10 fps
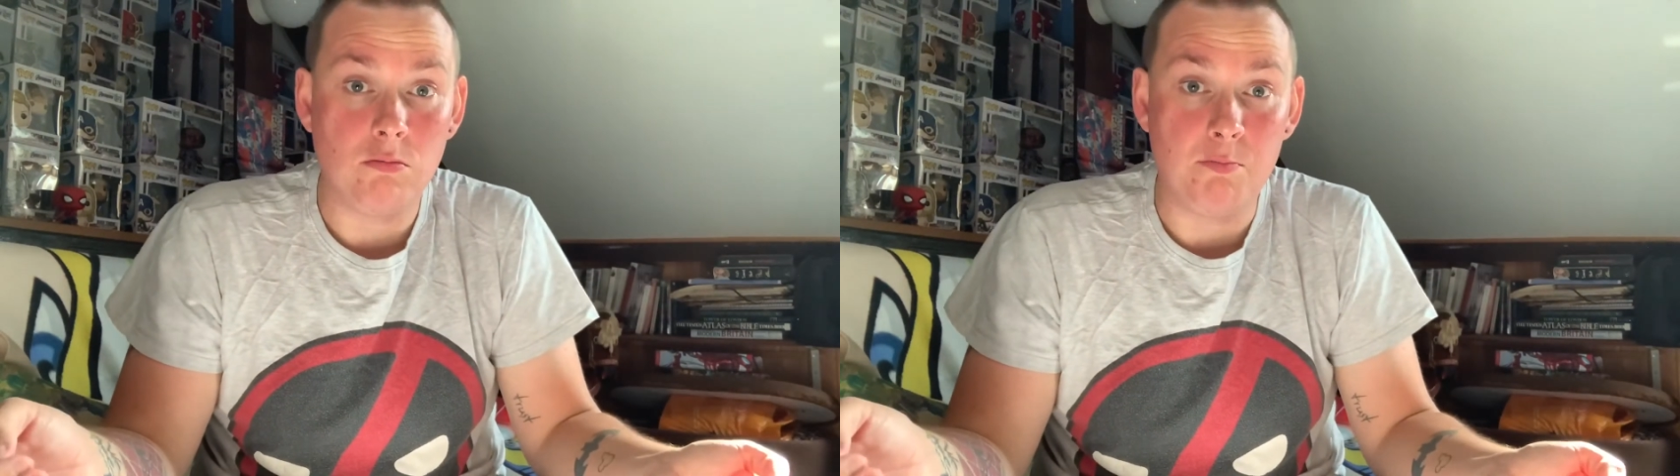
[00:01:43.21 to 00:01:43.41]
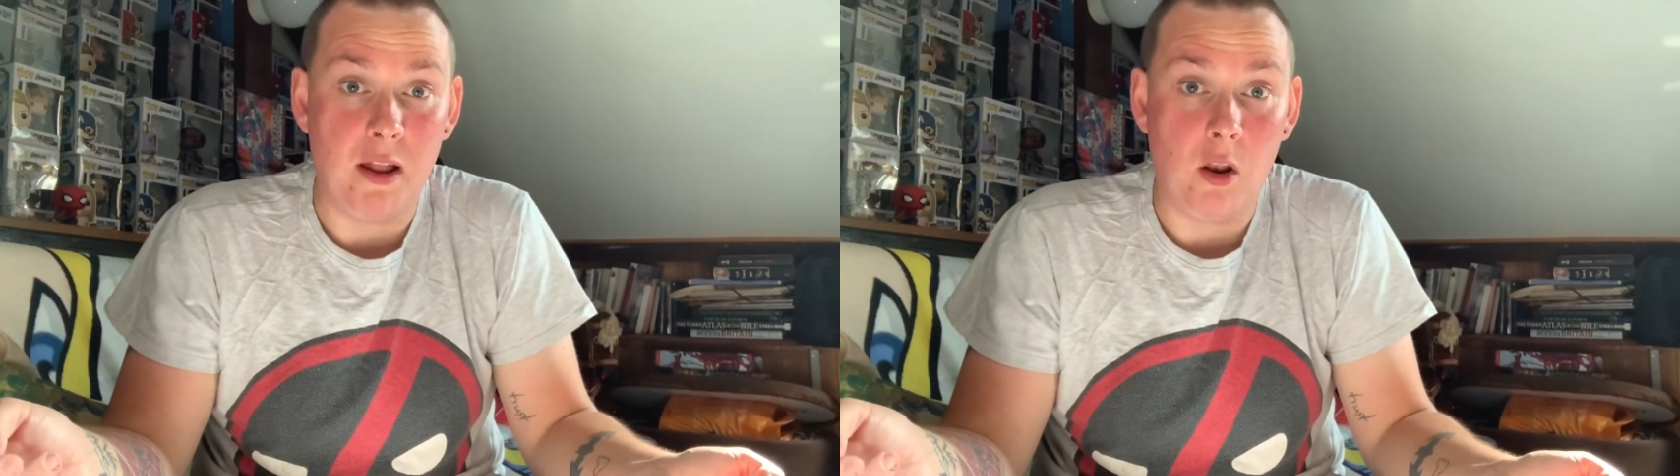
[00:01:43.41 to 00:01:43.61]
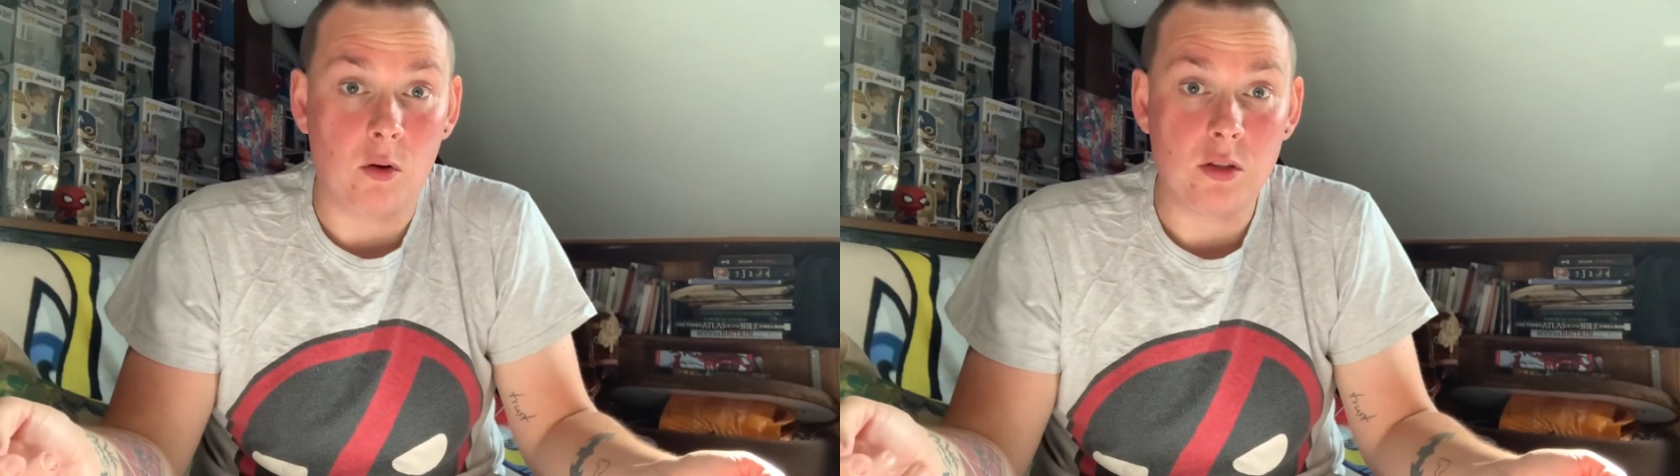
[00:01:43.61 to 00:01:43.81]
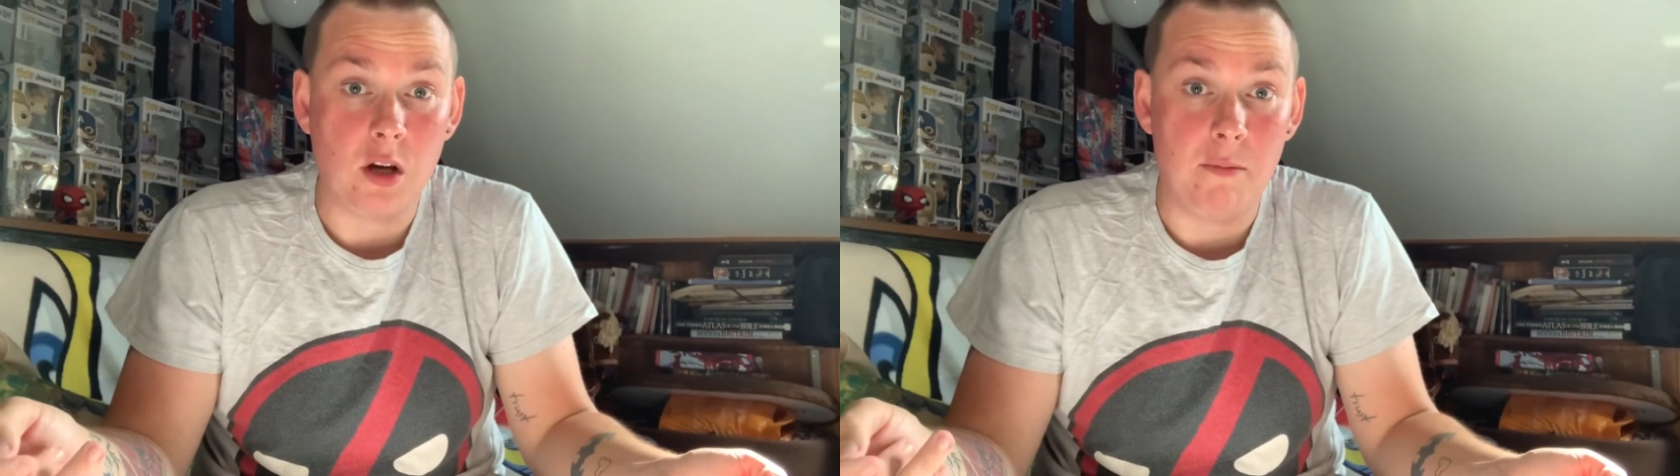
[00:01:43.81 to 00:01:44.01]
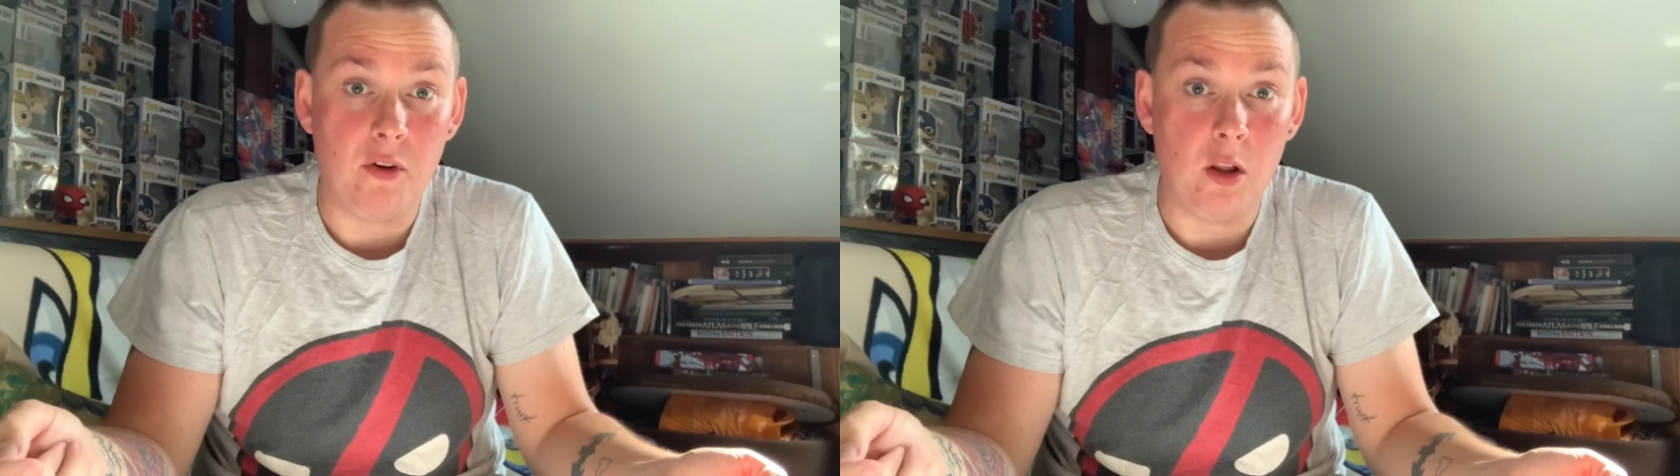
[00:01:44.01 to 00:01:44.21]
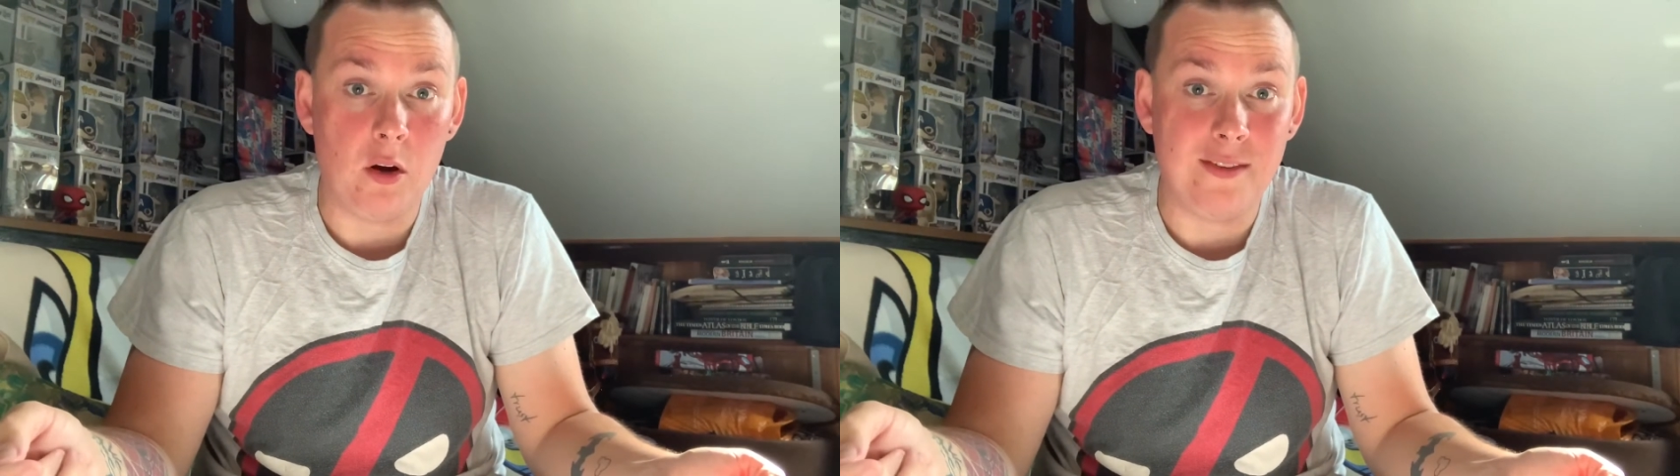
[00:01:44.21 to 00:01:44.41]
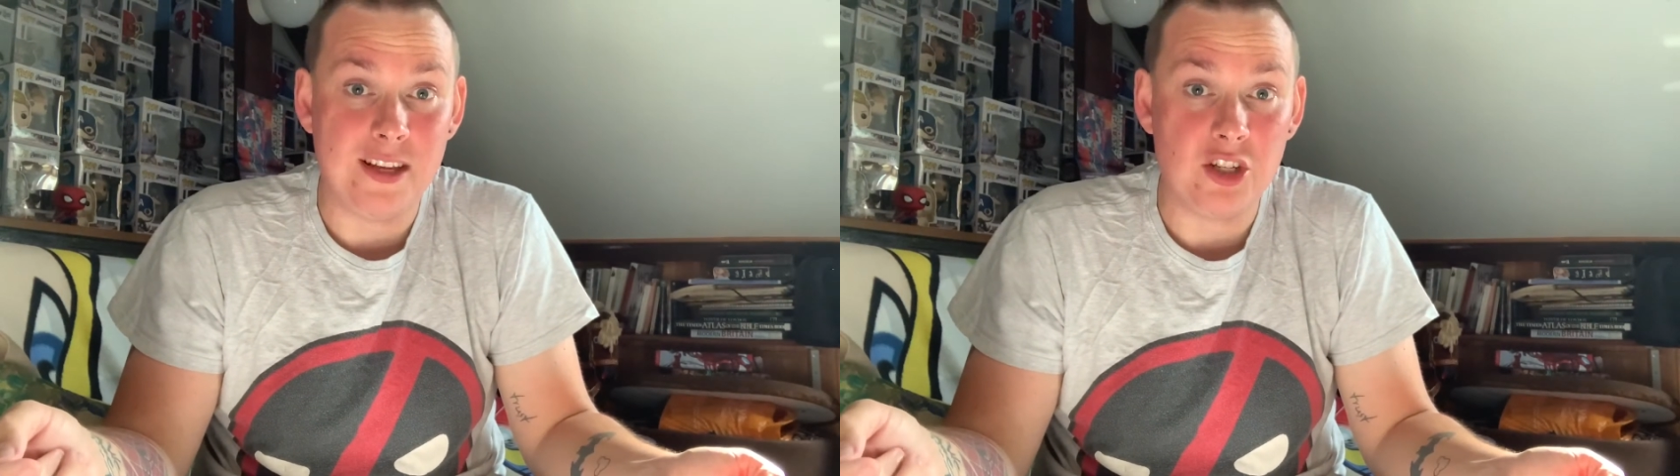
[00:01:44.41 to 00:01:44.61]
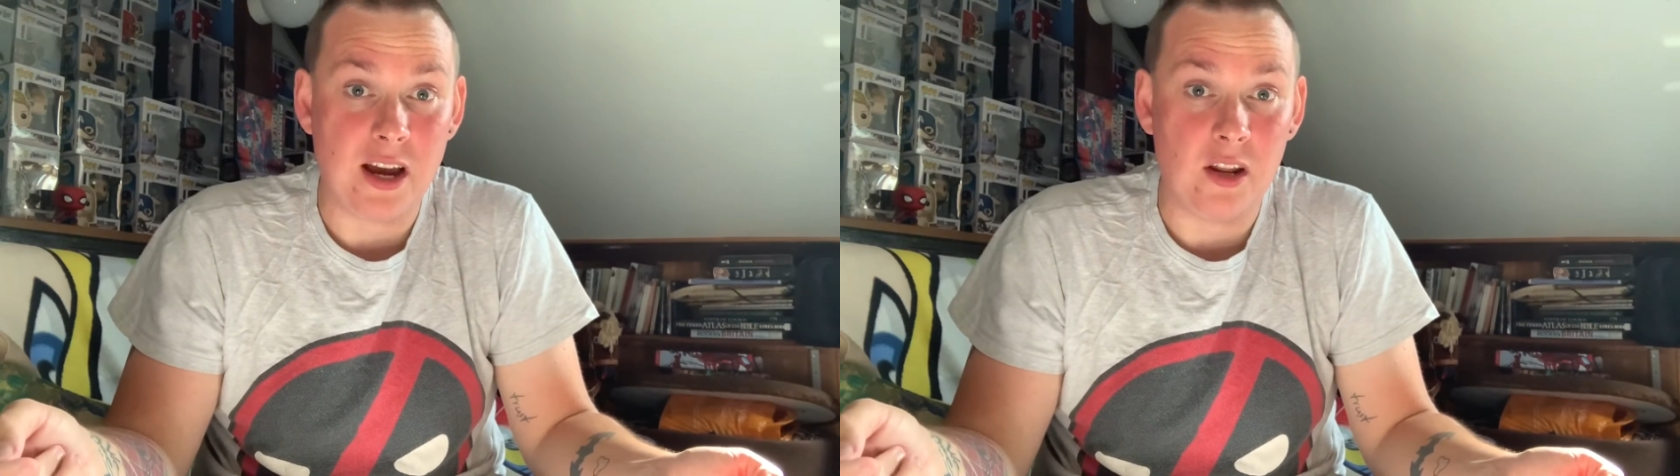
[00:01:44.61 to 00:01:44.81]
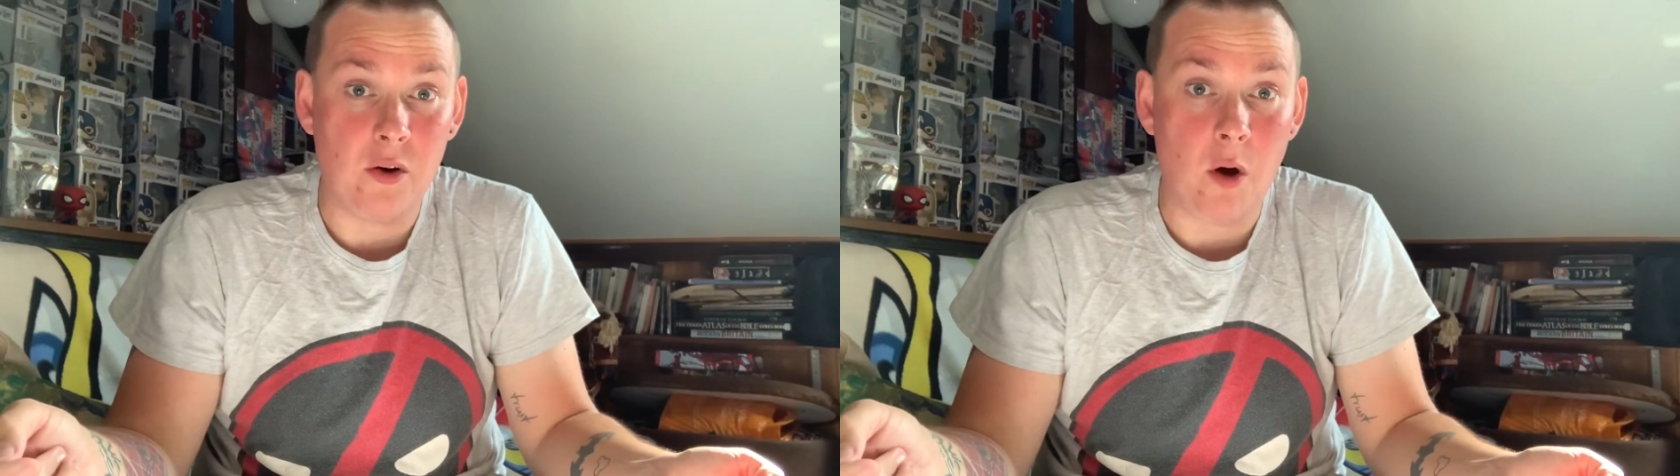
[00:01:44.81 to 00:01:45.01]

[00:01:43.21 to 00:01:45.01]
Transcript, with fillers: been a long time follower of this channel,